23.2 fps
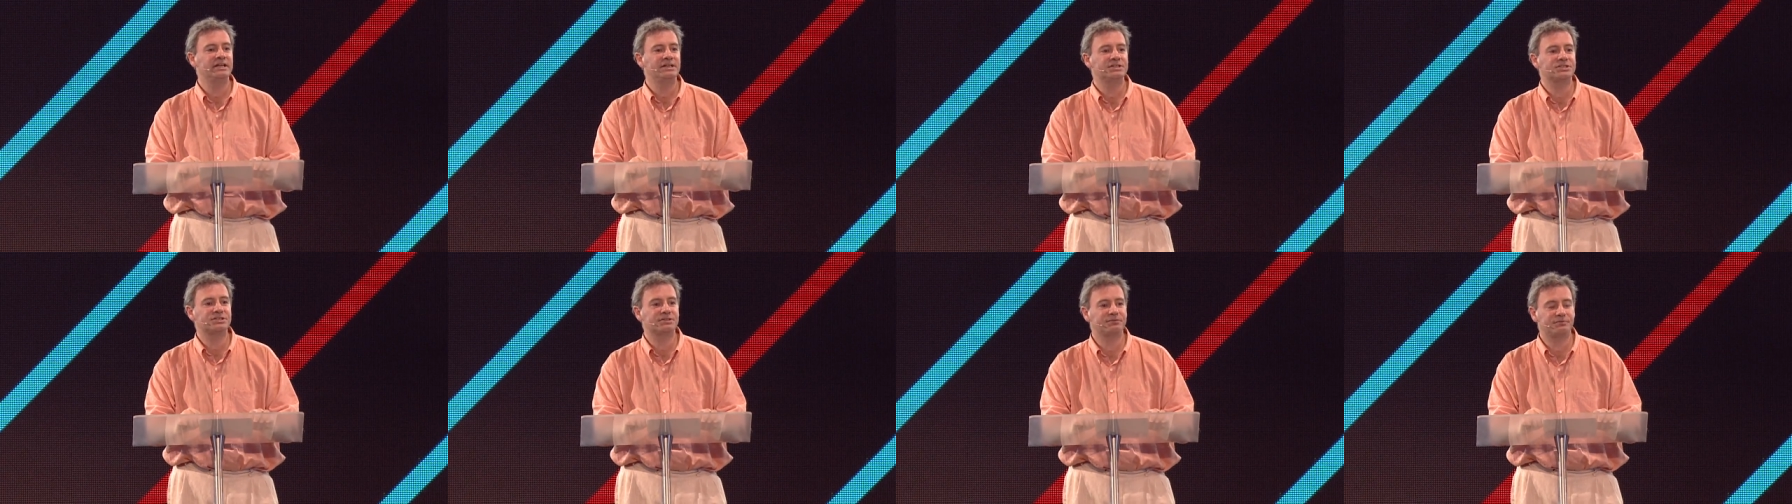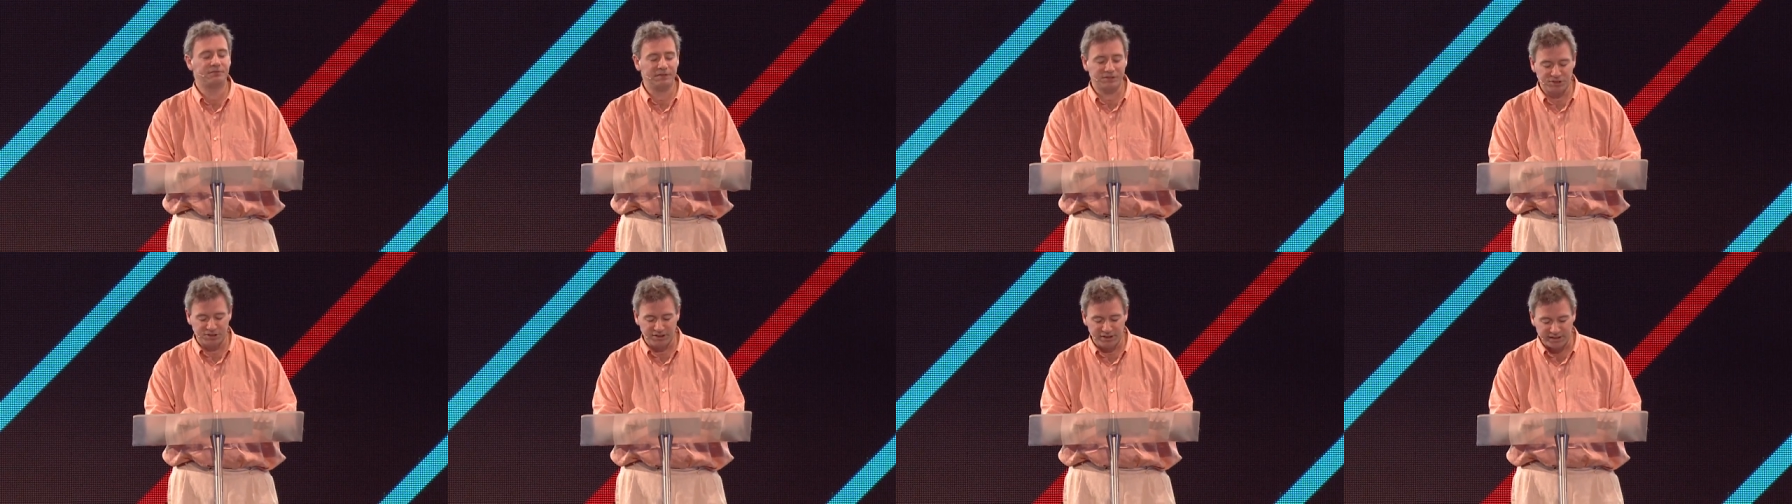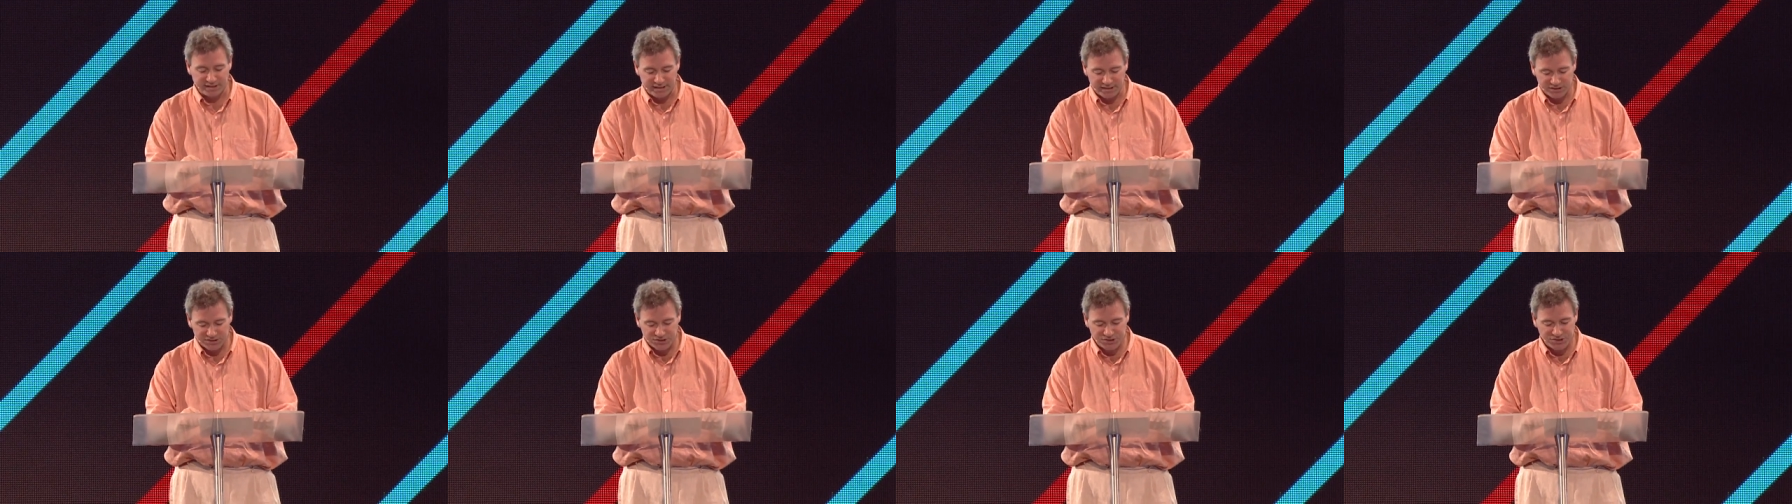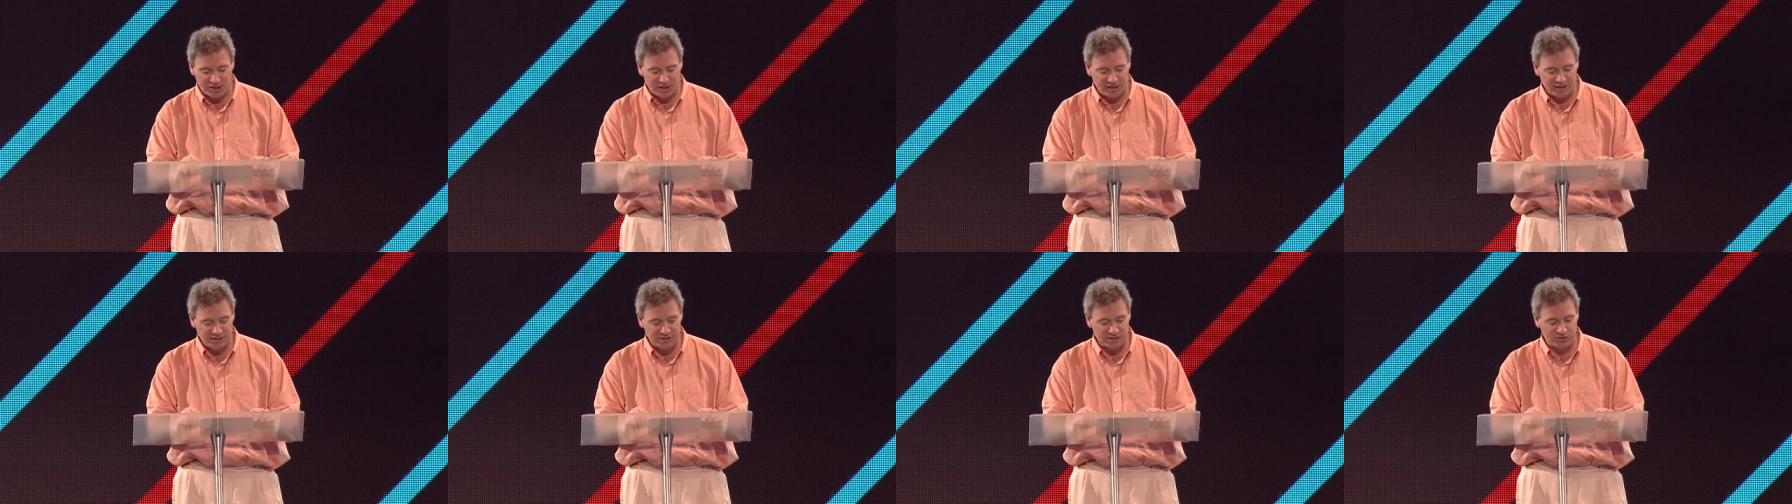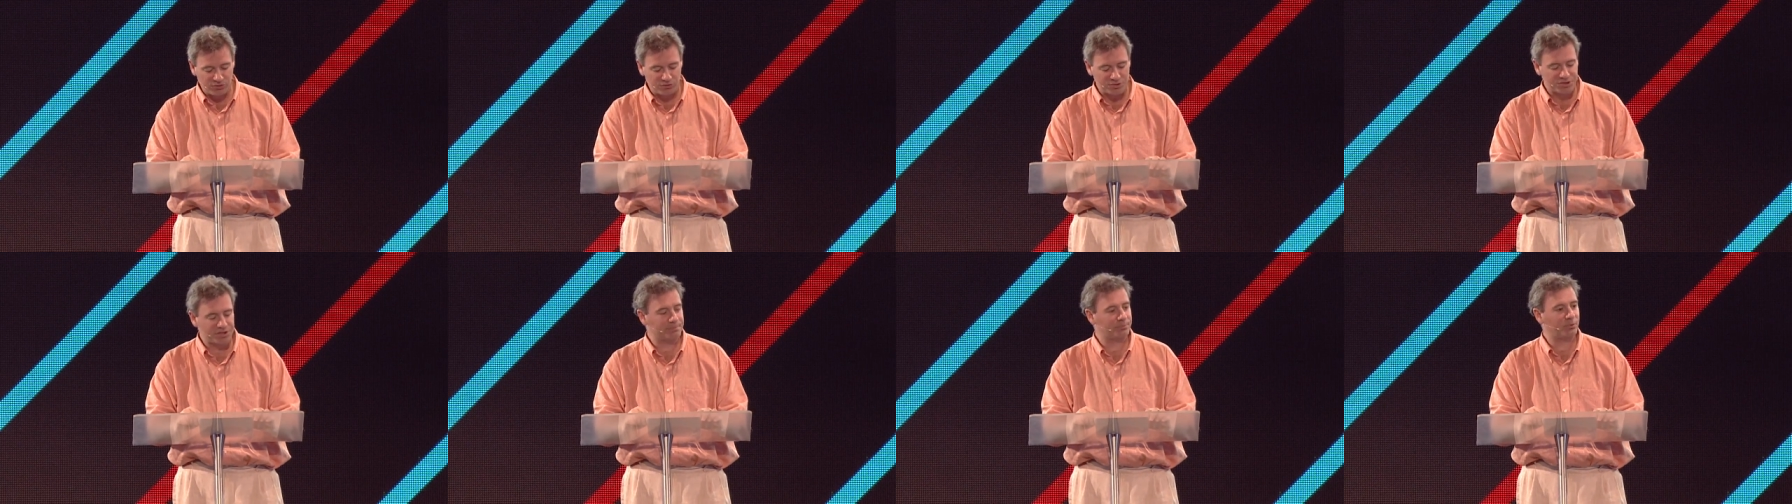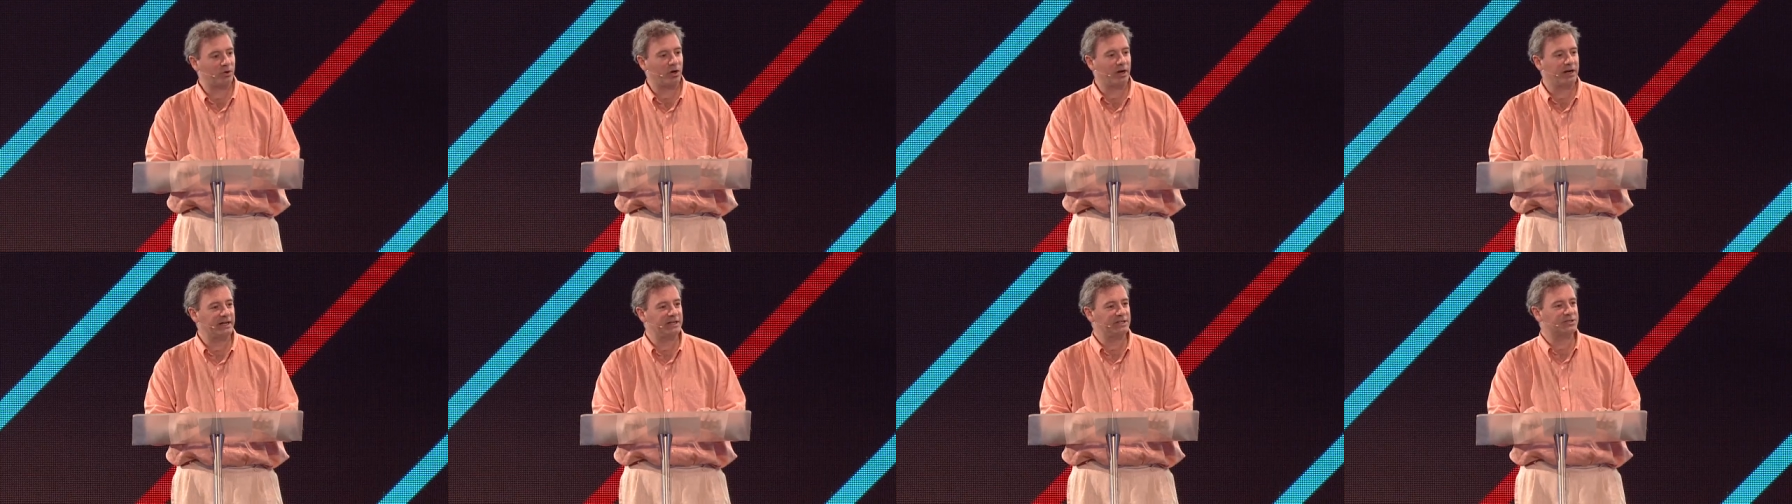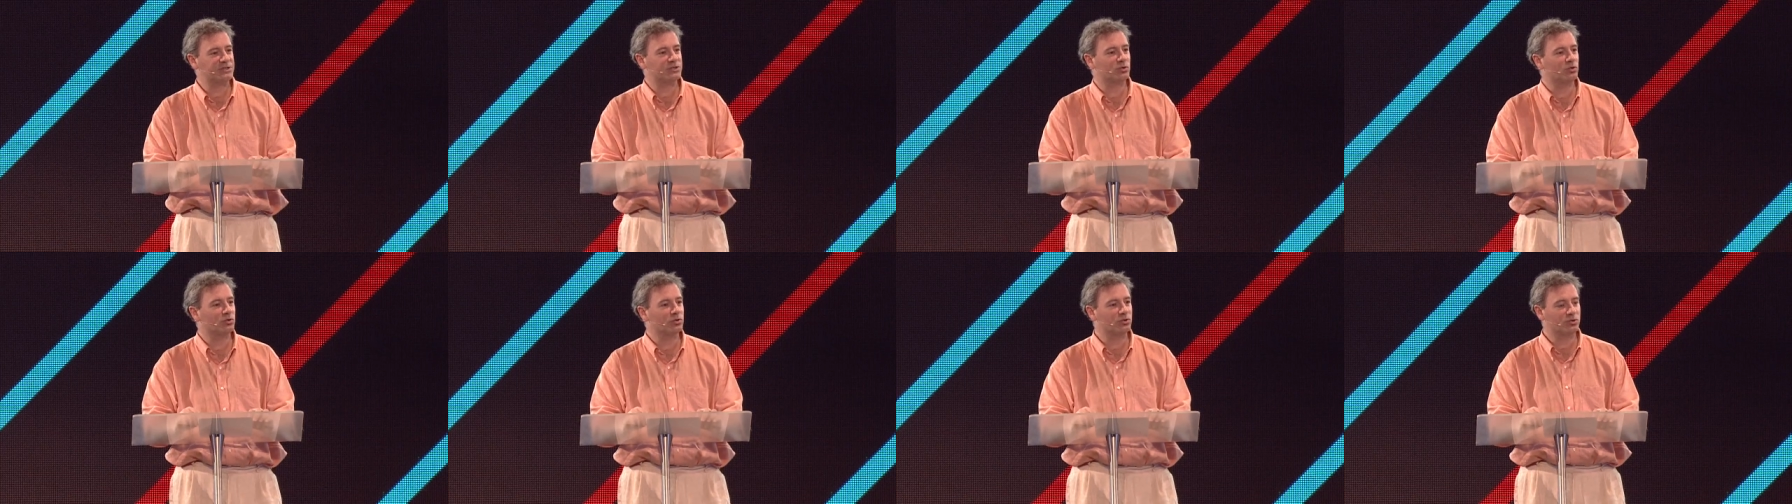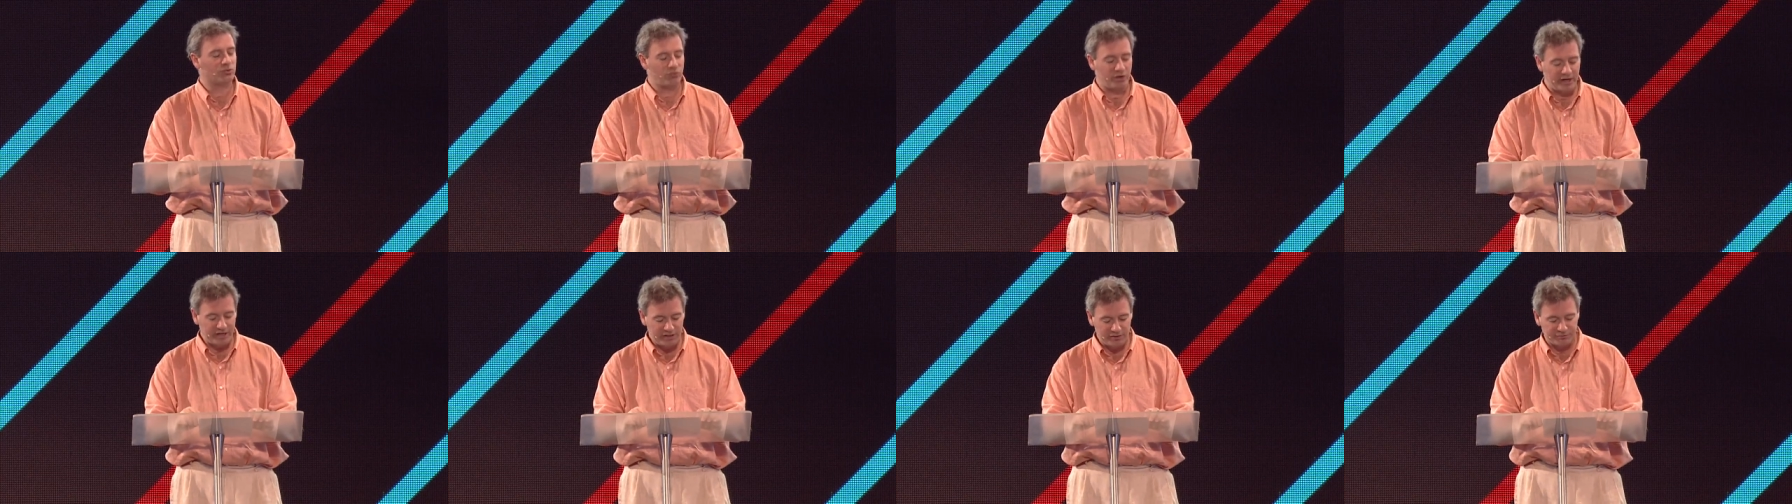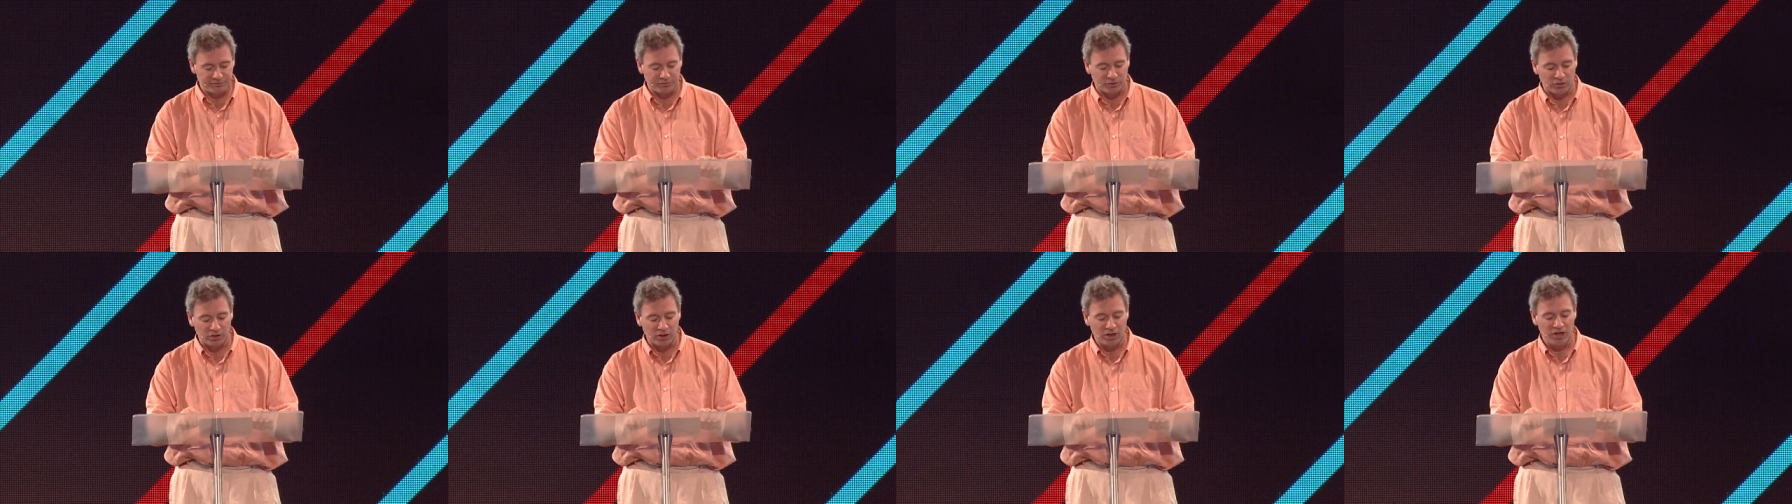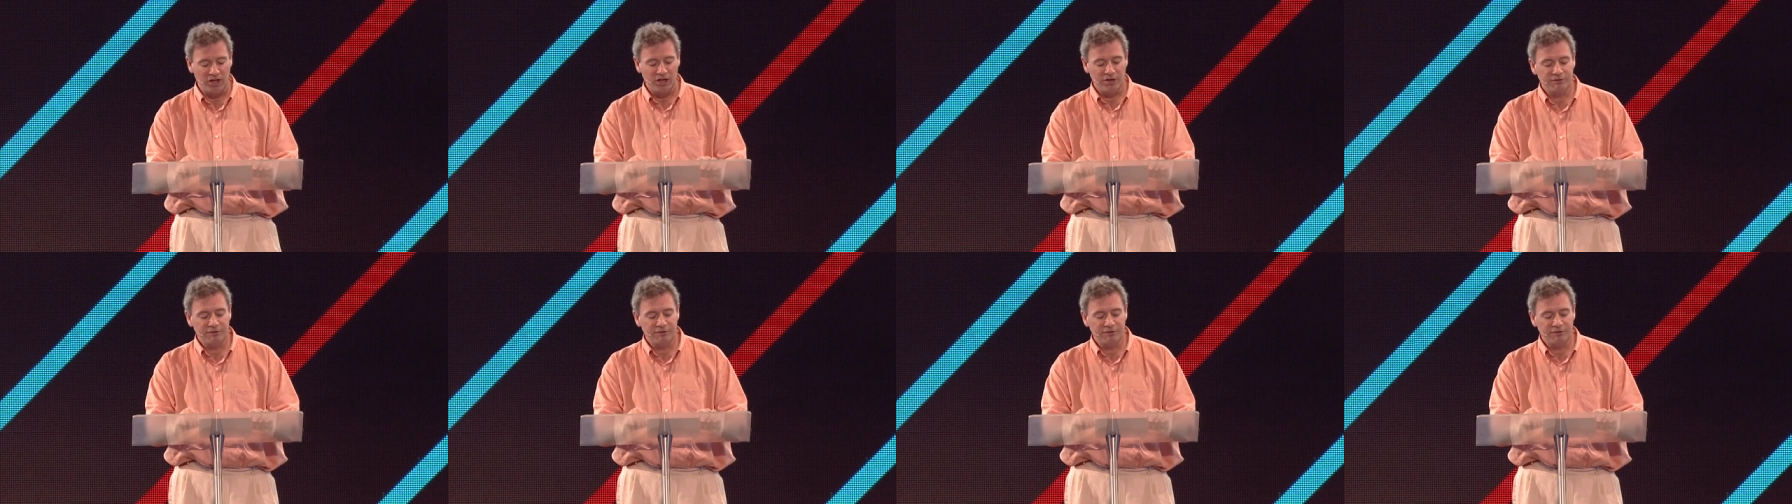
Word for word: sufficiently excited or surprised or grateful.